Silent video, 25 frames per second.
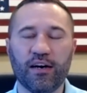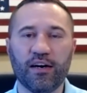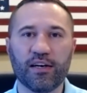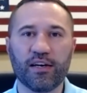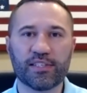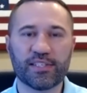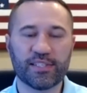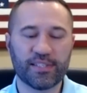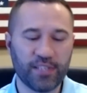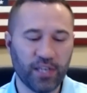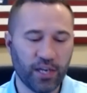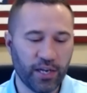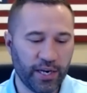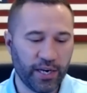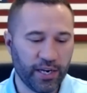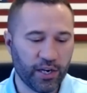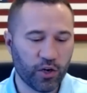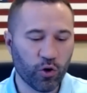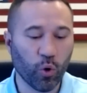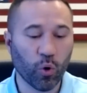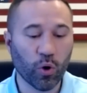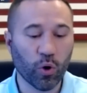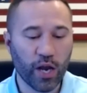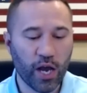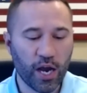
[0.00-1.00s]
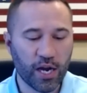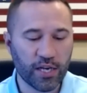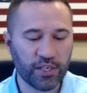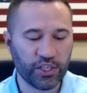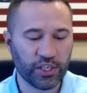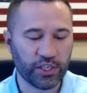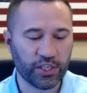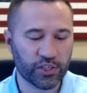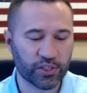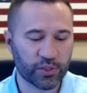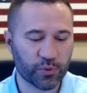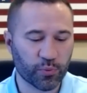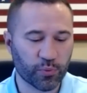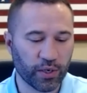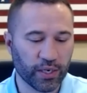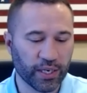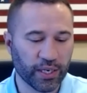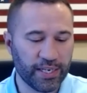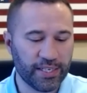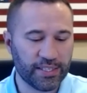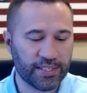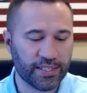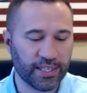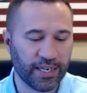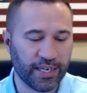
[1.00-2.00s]
study, CoreLogic just
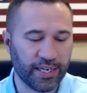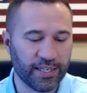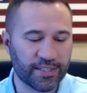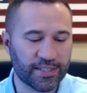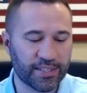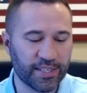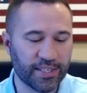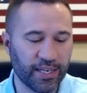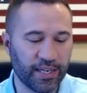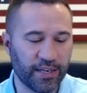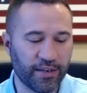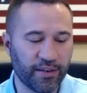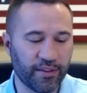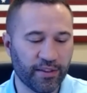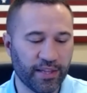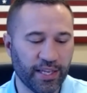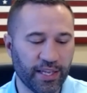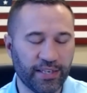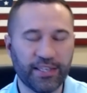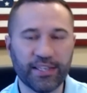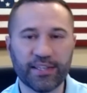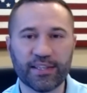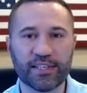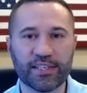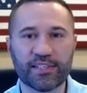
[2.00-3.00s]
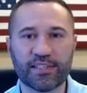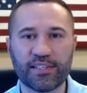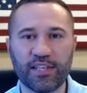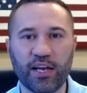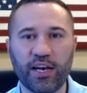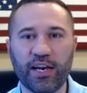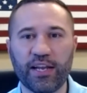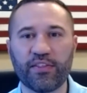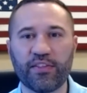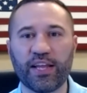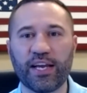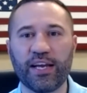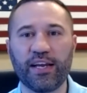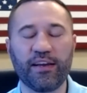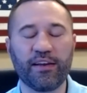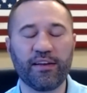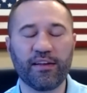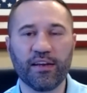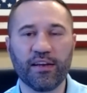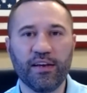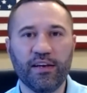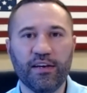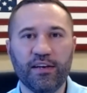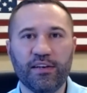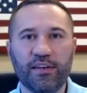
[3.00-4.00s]
released it. It said they did the study and they
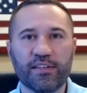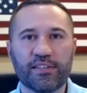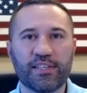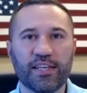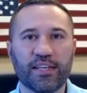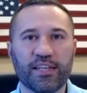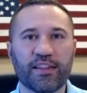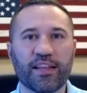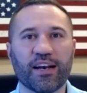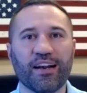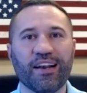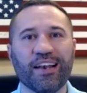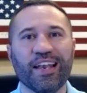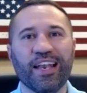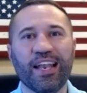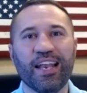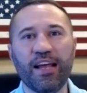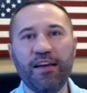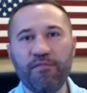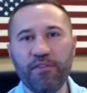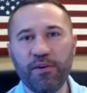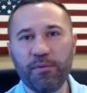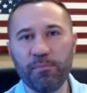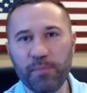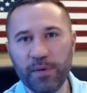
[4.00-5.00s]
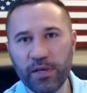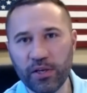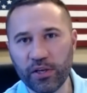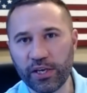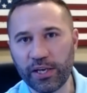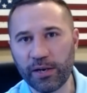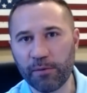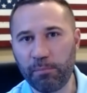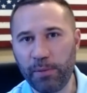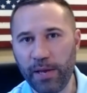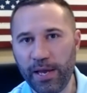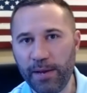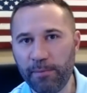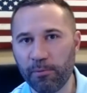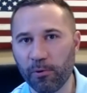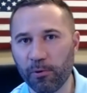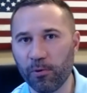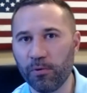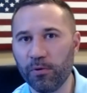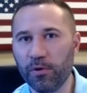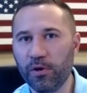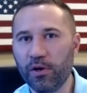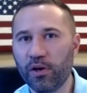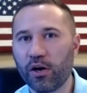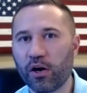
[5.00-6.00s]
said that 11 million
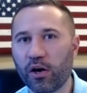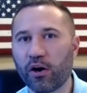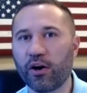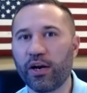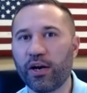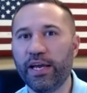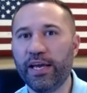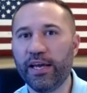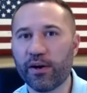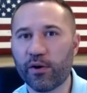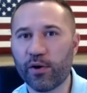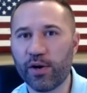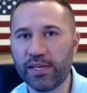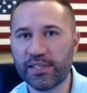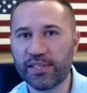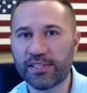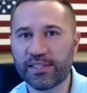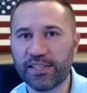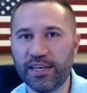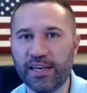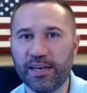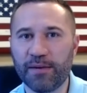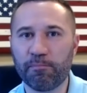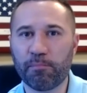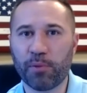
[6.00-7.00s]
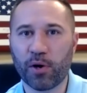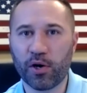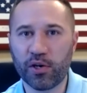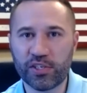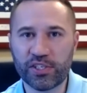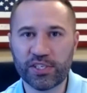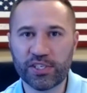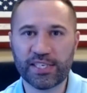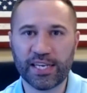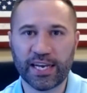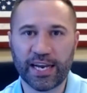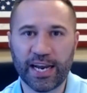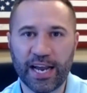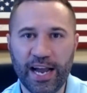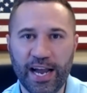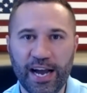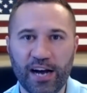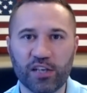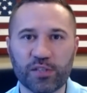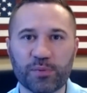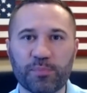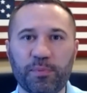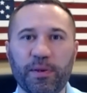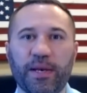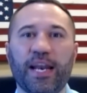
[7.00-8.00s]
people are interested in purchasing a
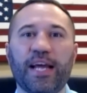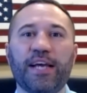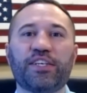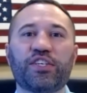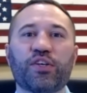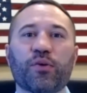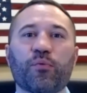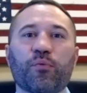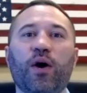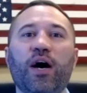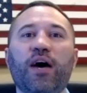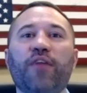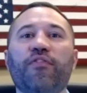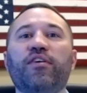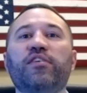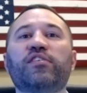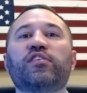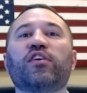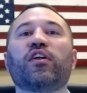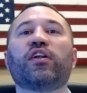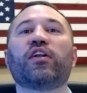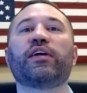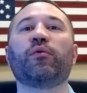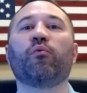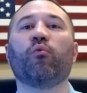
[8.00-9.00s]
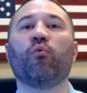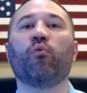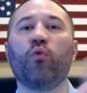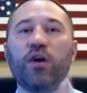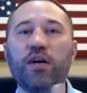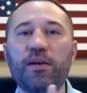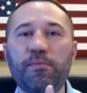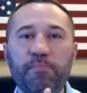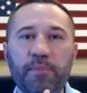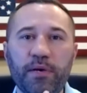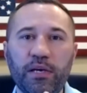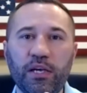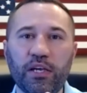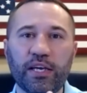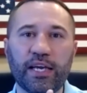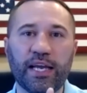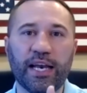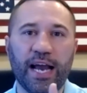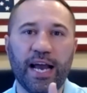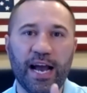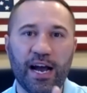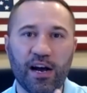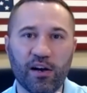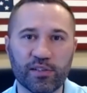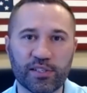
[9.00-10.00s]
house, but nationwide, there's only 1 million
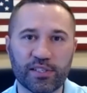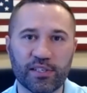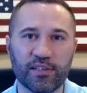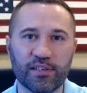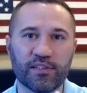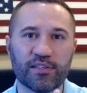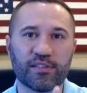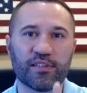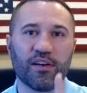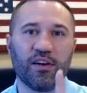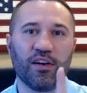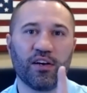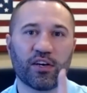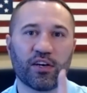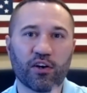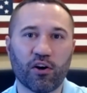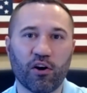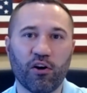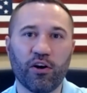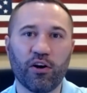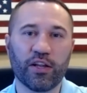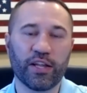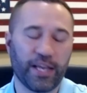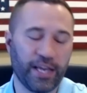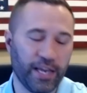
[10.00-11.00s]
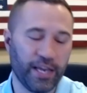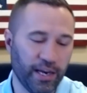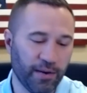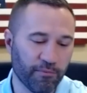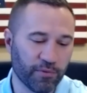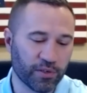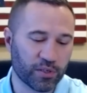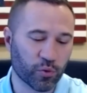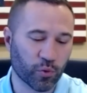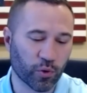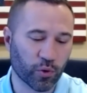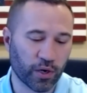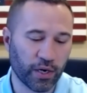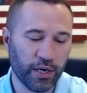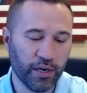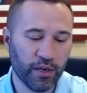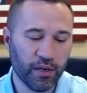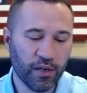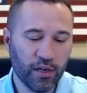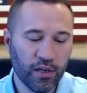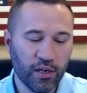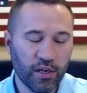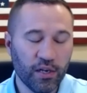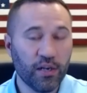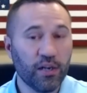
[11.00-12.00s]
houses currently in inventory.
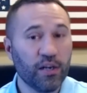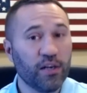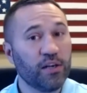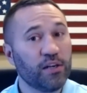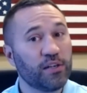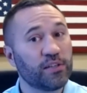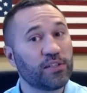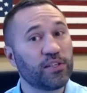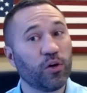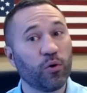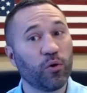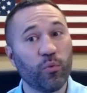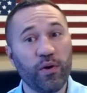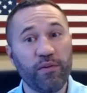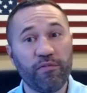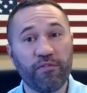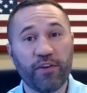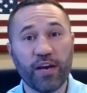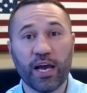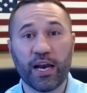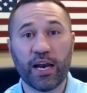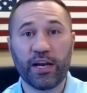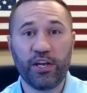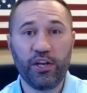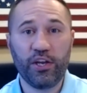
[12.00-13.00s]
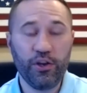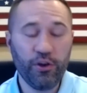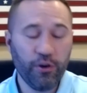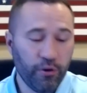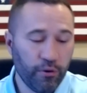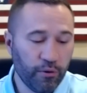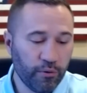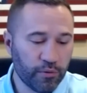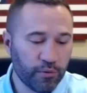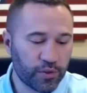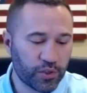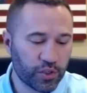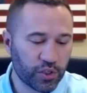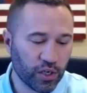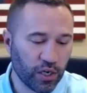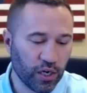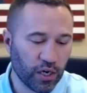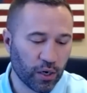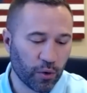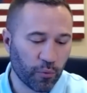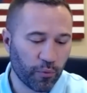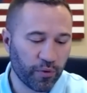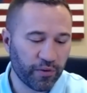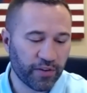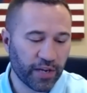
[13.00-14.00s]
So we've got a huge
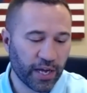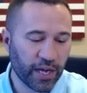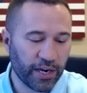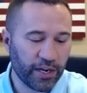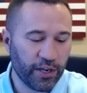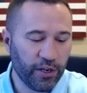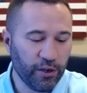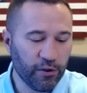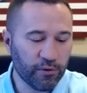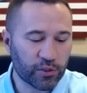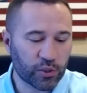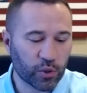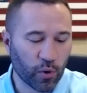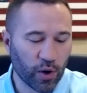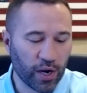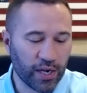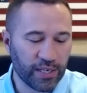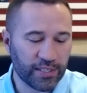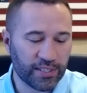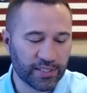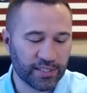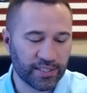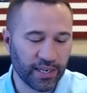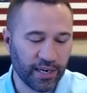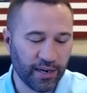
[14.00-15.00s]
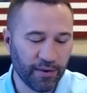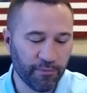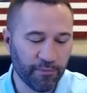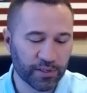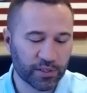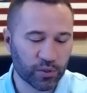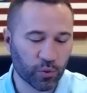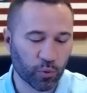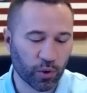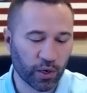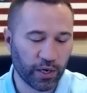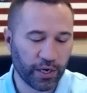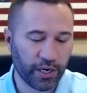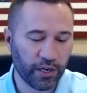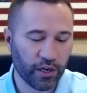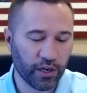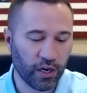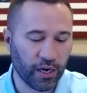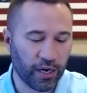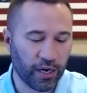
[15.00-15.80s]
crisis in inventory.